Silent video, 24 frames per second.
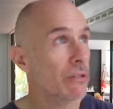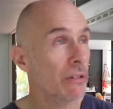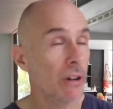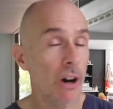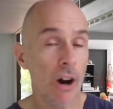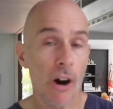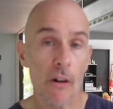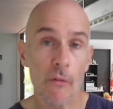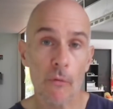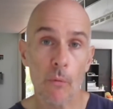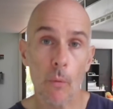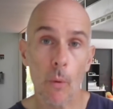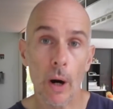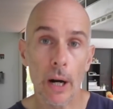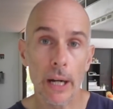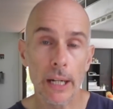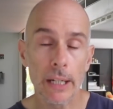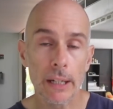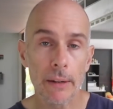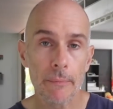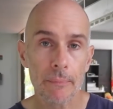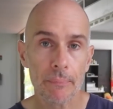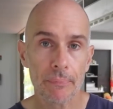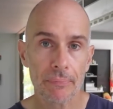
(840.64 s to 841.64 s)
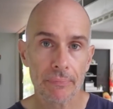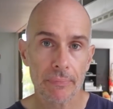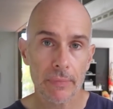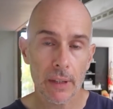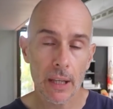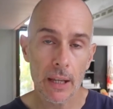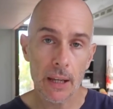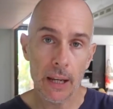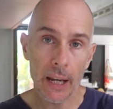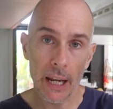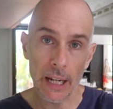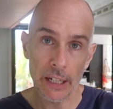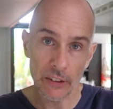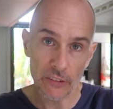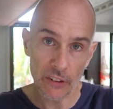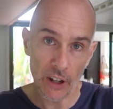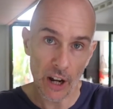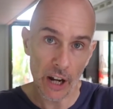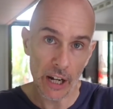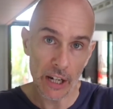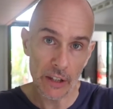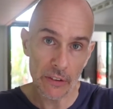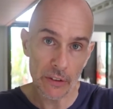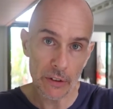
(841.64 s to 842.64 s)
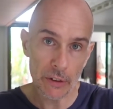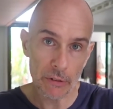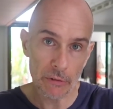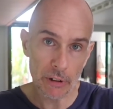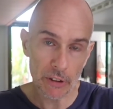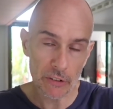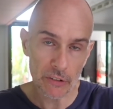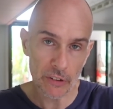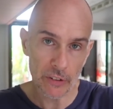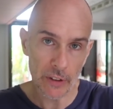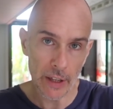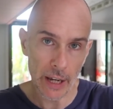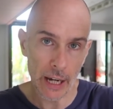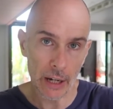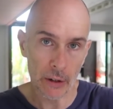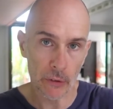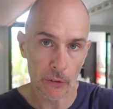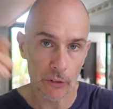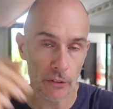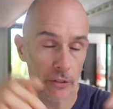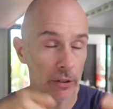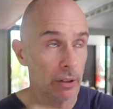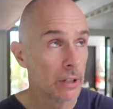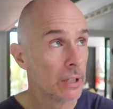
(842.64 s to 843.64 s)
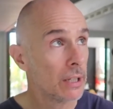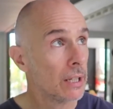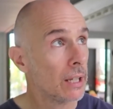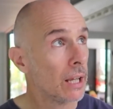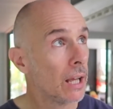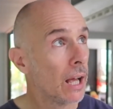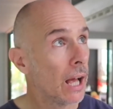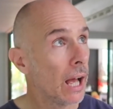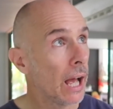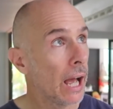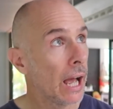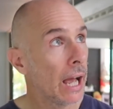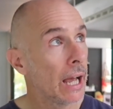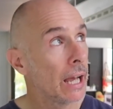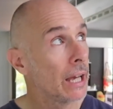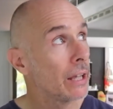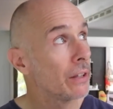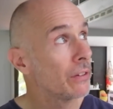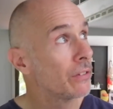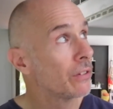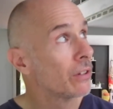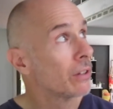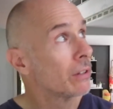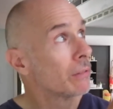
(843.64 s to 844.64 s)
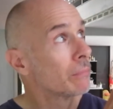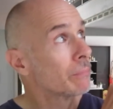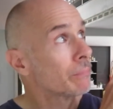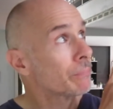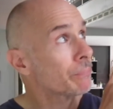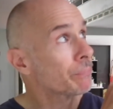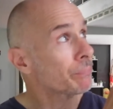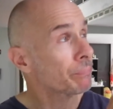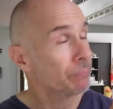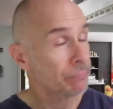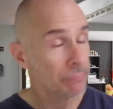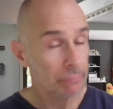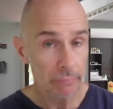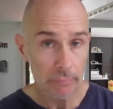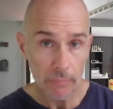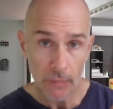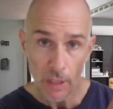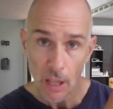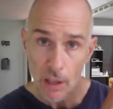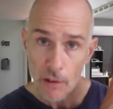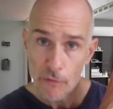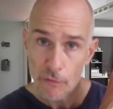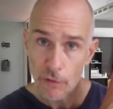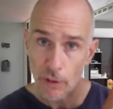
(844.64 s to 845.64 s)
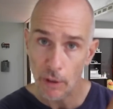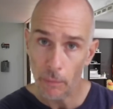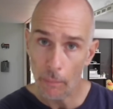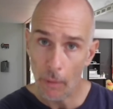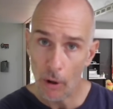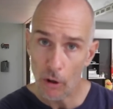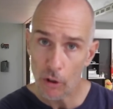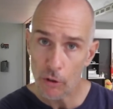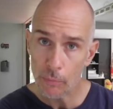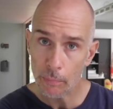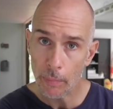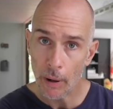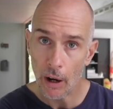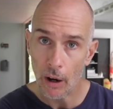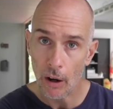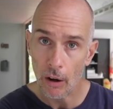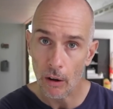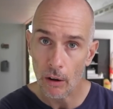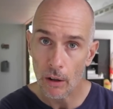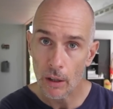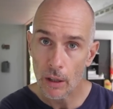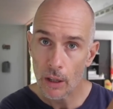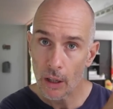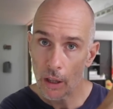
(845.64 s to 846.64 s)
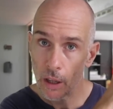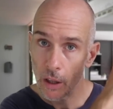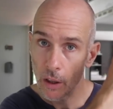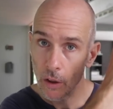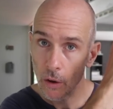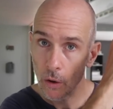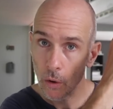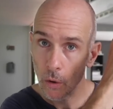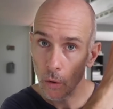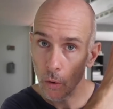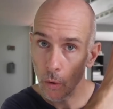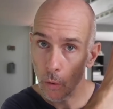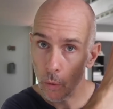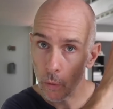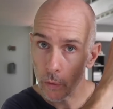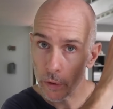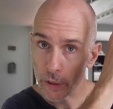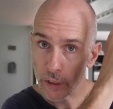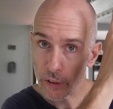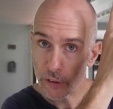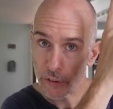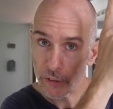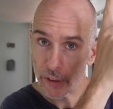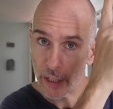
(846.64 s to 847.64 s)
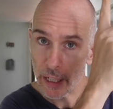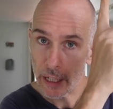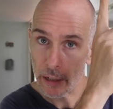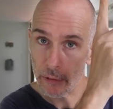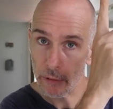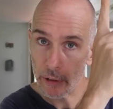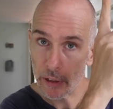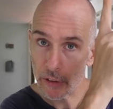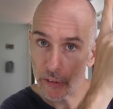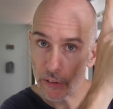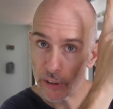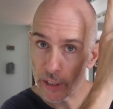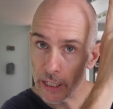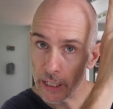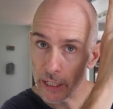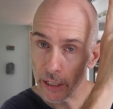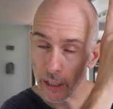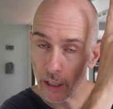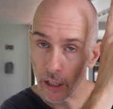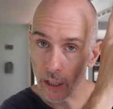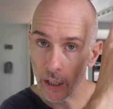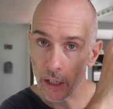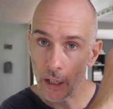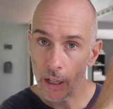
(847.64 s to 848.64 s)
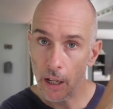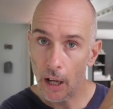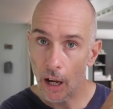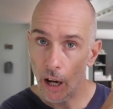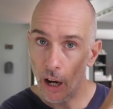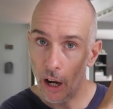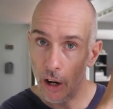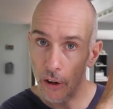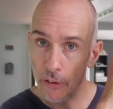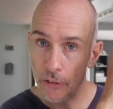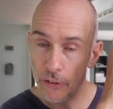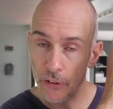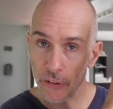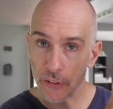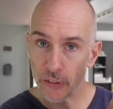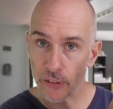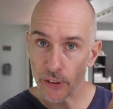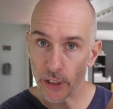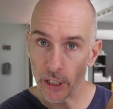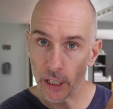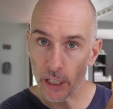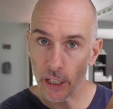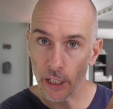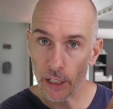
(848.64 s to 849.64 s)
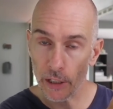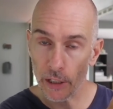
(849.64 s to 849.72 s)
a half wide, and it's higher than the rest of the house. And for the most part, all these areas here are just